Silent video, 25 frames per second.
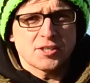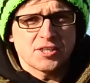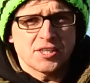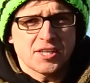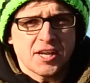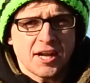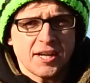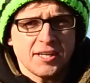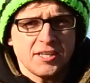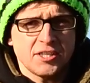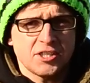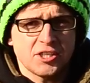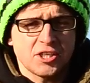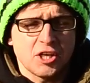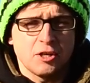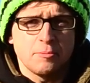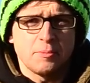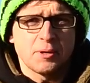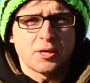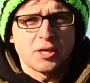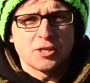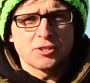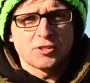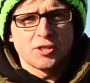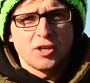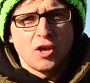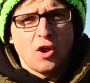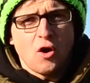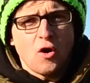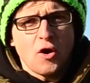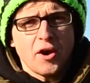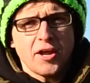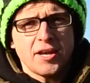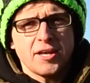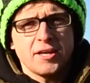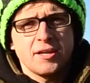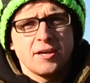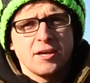against you because the
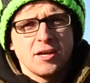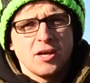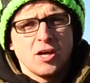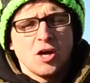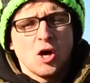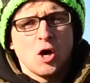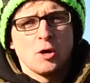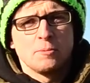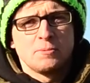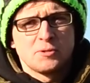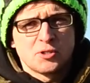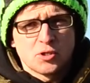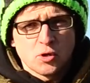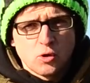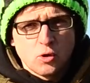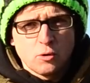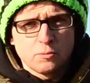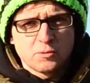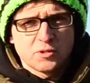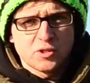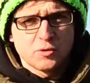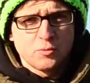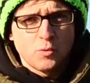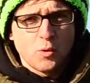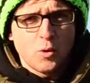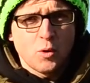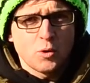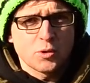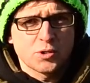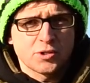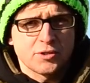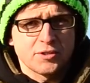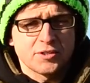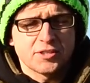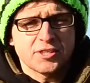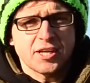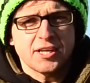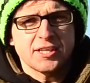line absorbs the water
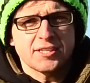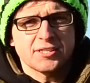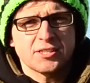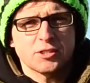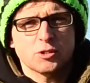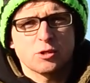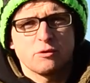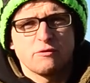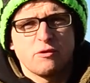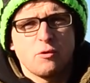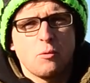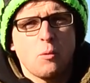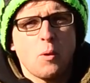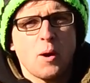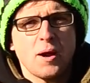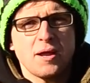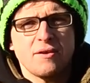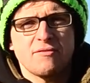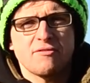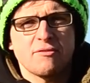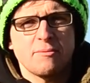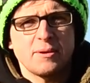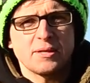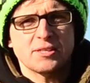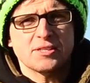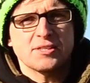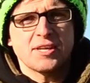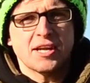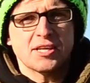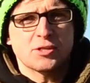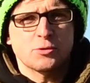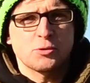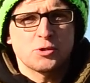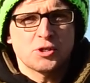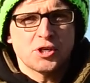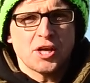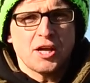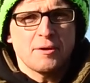and takes it sort of away from its
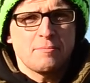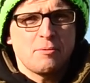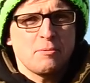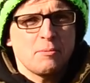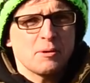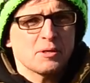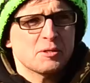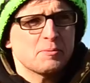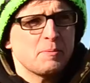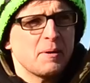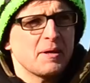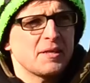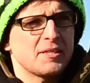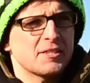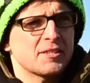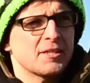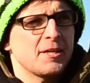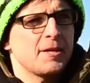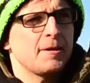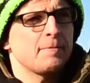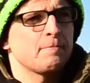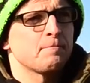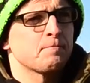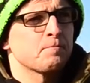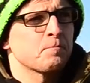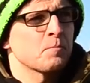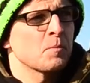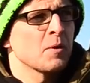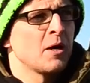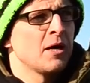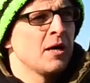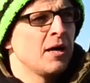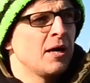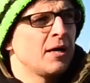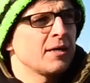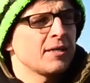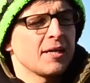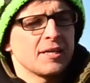natural shape, almost makes it,
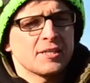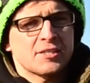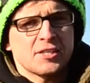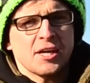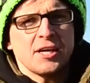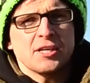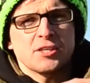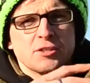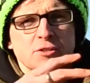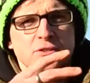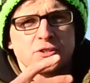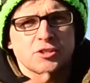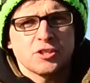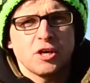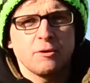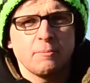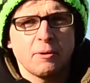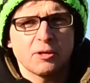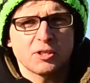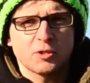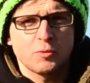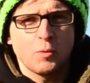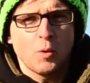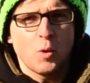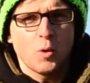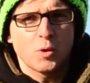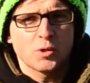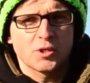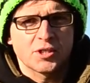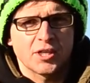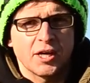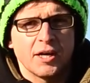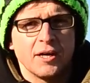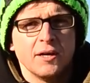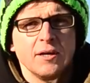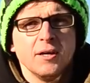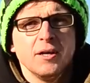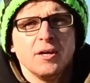it takes on so much
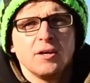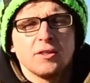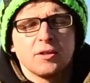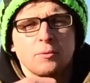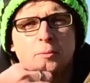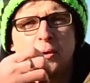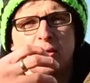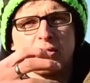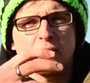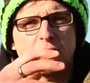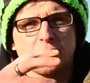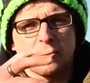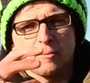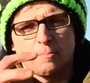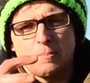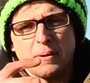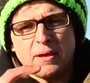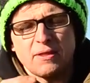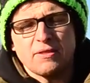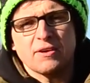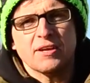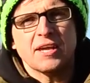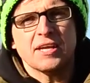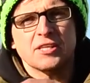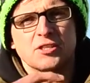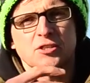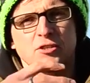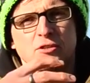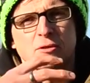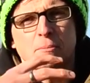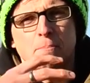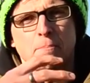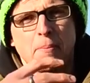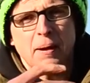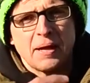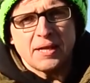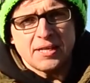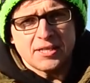water that when the bit that gets on the
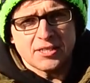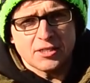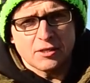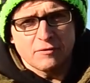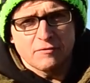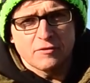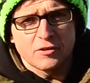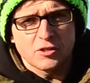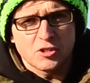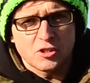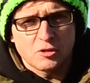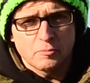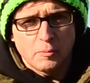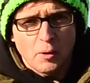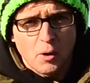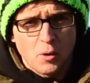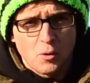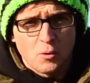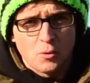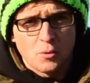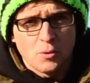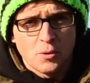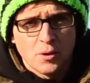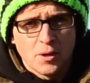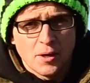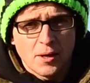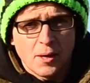base of the spool,